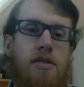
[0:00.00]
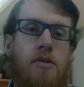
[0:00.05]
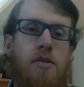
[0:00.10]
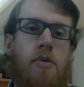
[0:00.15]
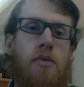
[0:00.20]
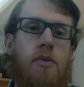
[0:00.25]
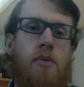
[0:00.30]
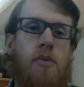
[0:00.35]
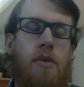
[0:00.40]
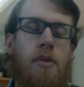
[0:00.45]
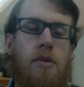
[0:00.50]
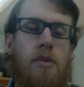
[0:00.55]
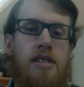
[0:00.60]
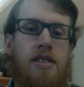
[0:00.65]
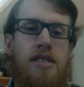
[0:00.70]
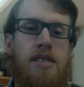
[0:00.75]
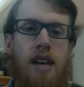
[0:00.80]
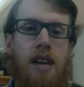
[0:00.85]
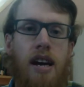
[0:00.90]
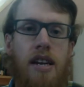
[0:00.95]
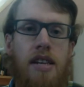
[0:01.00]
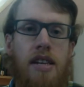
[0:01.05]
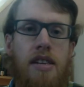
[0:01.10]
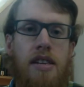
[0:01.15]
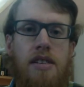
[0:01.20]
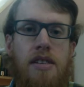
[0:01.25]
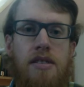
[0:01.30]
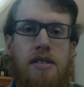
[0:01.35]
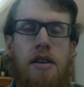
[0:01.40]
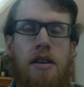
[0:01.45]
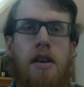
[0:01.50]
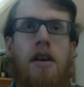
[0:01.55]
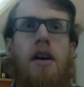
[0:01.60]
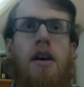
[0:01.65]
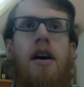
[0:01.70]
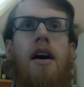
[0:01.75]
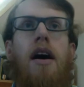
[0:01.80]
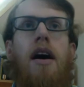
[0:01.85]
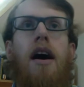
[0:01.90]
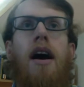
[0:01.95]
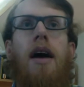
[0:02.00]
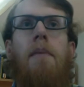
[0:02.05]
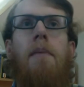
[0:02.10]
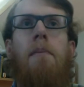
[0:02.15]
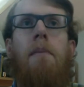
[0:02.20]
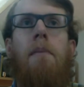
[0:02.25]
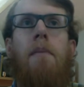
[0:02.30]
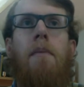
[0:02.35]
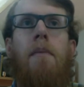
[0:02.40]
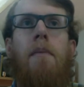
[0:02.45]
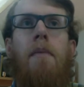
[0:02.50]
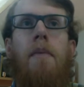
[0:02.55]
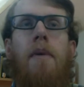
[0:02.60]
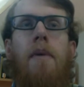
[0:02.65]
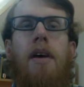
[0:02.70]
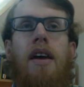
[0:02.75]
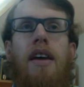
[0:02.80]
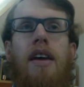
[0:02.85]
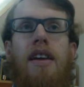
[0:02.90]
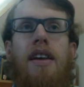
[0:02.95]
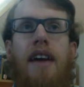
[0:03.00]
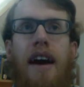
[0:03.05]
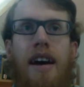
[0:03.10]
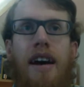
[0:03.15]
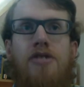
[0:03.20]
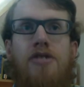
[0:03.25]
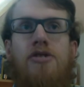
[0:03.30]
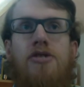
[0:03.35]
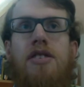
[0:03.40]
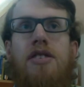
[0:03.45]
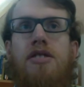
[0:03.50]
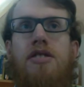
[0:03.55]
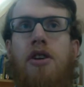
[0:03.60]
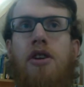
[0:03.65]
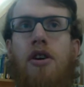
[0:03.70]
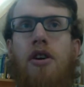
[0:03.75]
So when we were designing these, it actually